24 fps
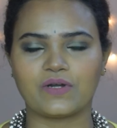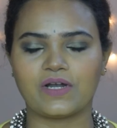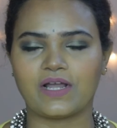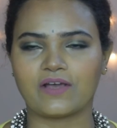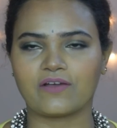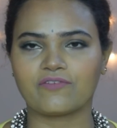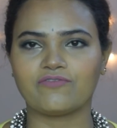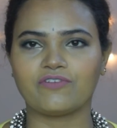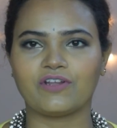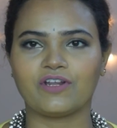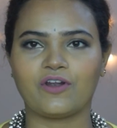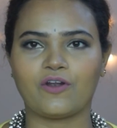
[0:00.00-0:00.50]

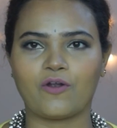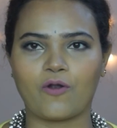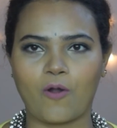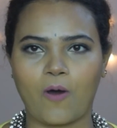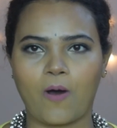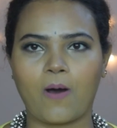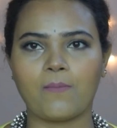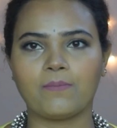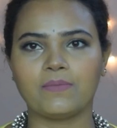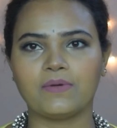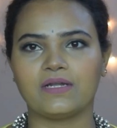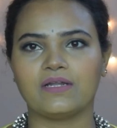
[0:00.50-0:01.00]
like
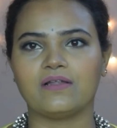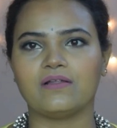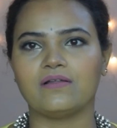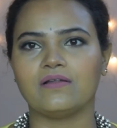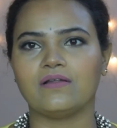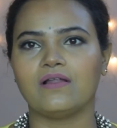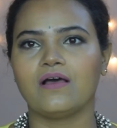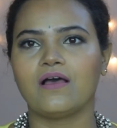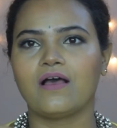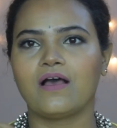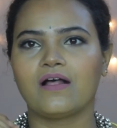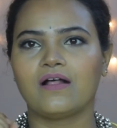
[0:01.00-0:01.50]

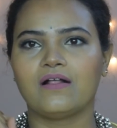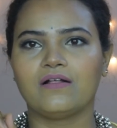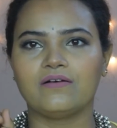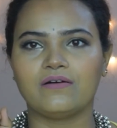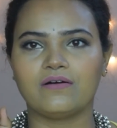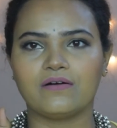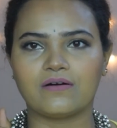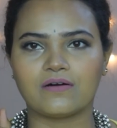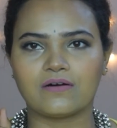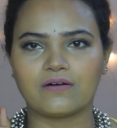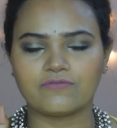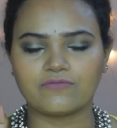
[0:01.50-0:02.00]
phenomenal
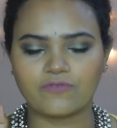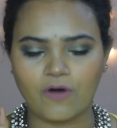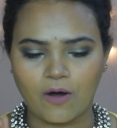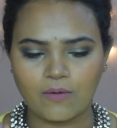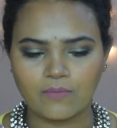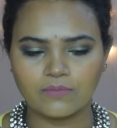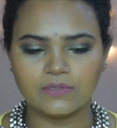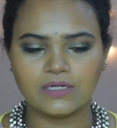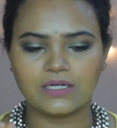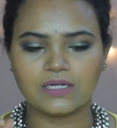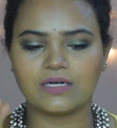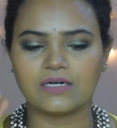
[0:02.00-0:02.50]

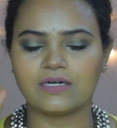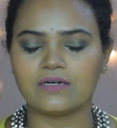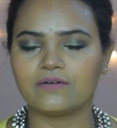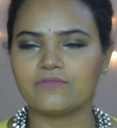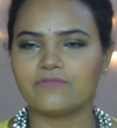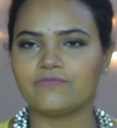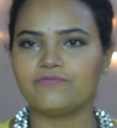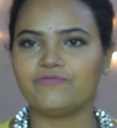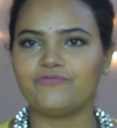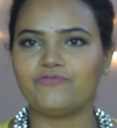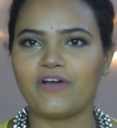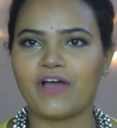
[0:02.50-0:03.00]

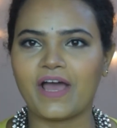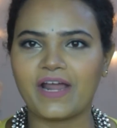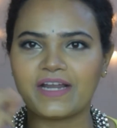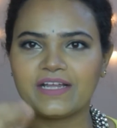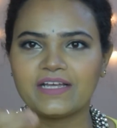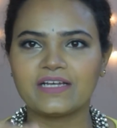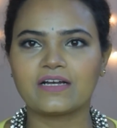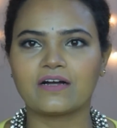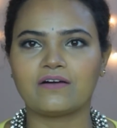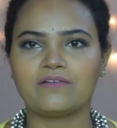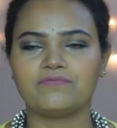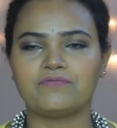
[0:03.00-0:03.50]
formula,
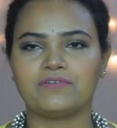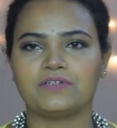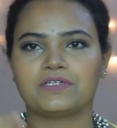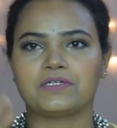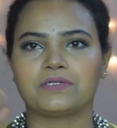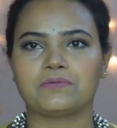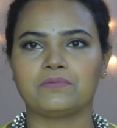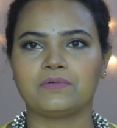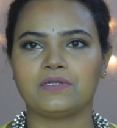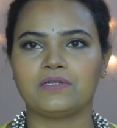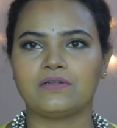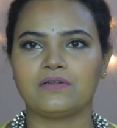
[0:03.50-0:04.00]
very
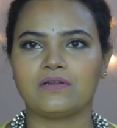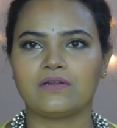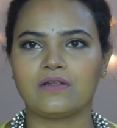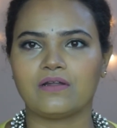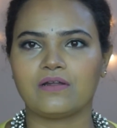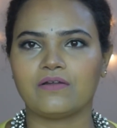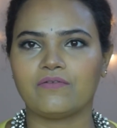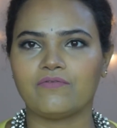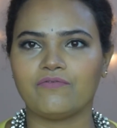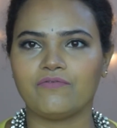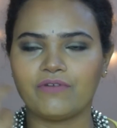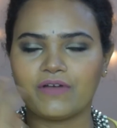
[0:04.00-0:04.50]
comfortable,
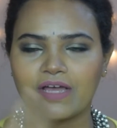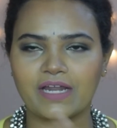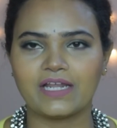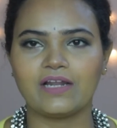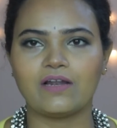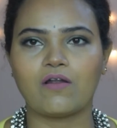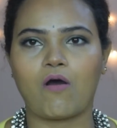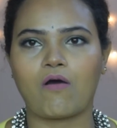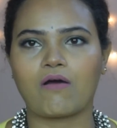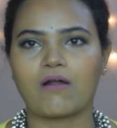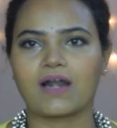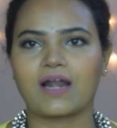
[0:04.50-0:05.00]
very
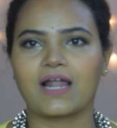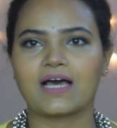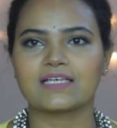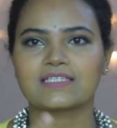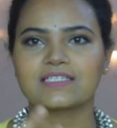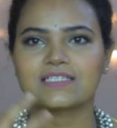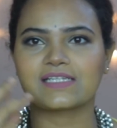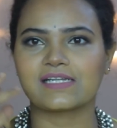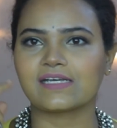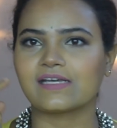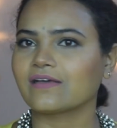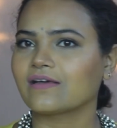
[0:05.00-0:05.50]
long
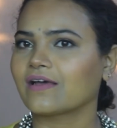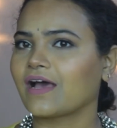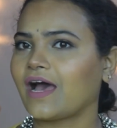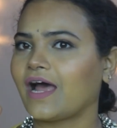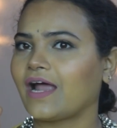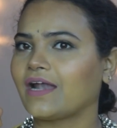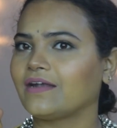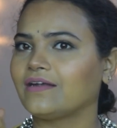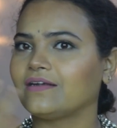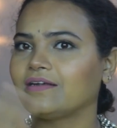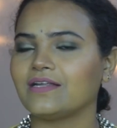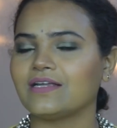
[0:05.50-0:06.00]
lasting,
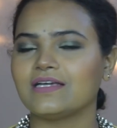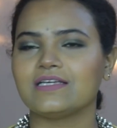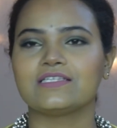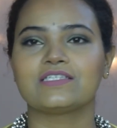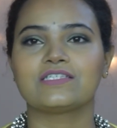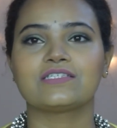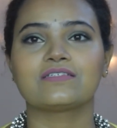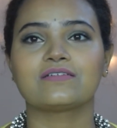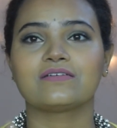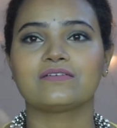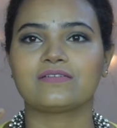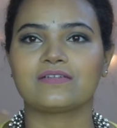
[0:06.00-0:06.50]
and
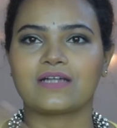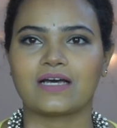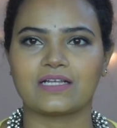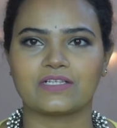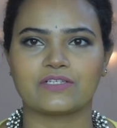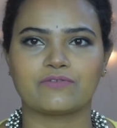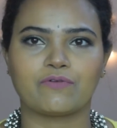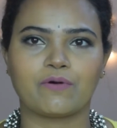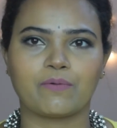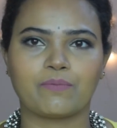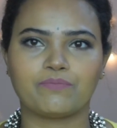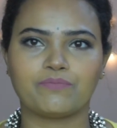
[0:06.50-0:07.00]
is
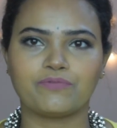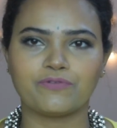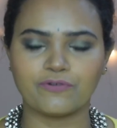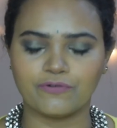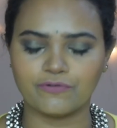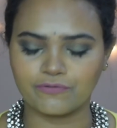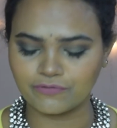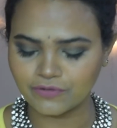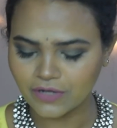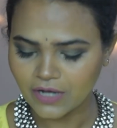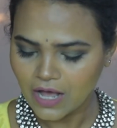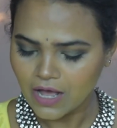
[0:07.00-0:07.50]
transfer
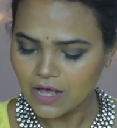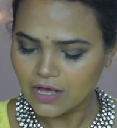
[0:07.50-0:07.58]
proof.